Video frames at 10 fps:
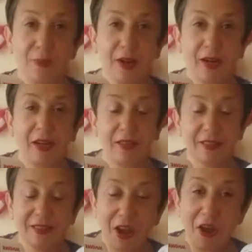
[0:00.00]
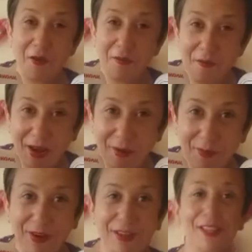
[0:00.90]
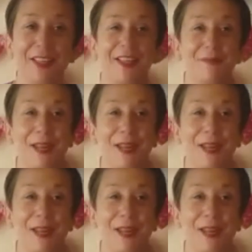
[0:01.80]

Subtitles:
parts. So many apologies.